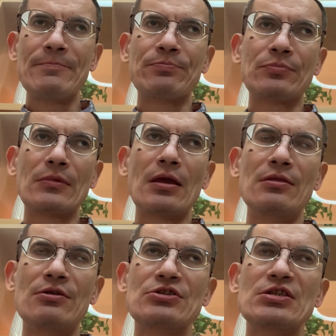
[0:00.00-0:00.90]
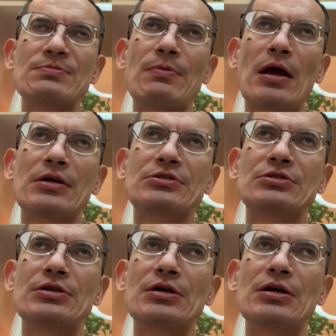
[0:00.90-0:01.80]
in this respect,
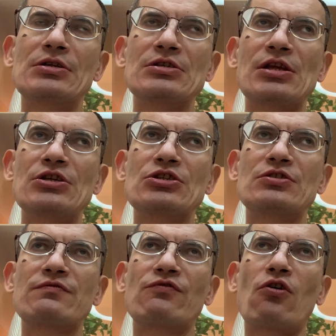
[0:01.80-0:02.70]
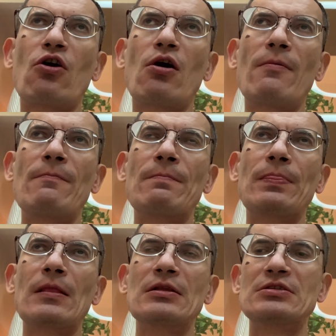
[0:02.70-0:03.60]
translations
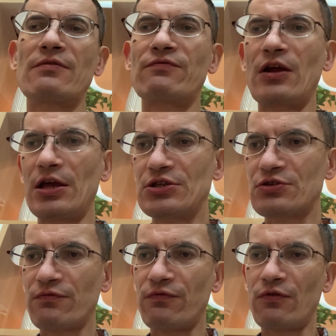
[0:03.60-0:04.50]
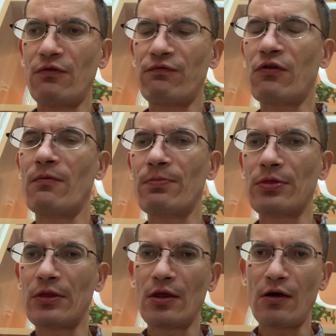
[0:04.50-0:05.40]
from let's say French
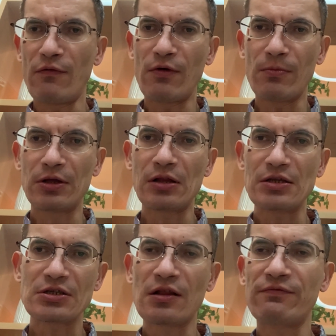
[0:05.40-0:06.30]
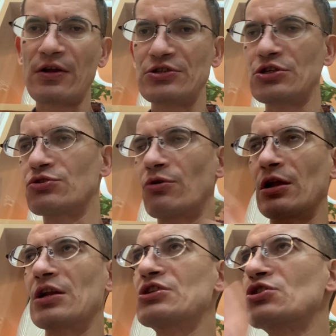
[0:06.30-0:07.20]
from the classical French into
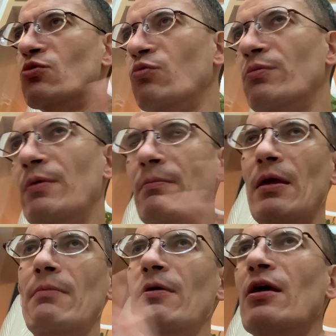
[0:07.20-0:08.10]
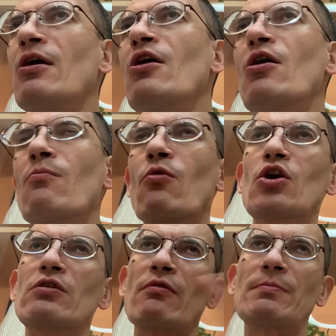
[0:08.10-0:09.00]
English would be maybe
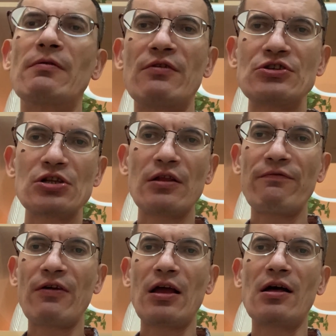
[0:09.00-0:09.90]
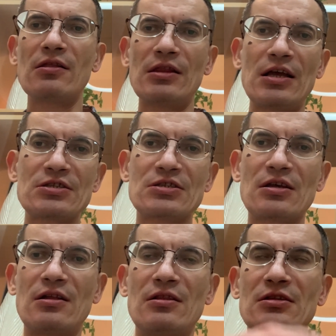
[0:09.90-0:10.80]
more of a provincial affair, less
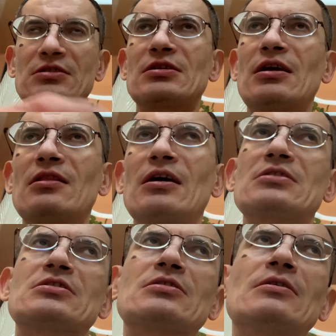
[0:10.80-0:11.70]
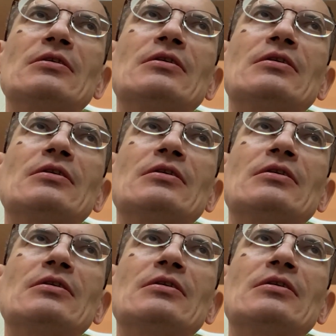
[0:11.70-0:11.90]
let's say less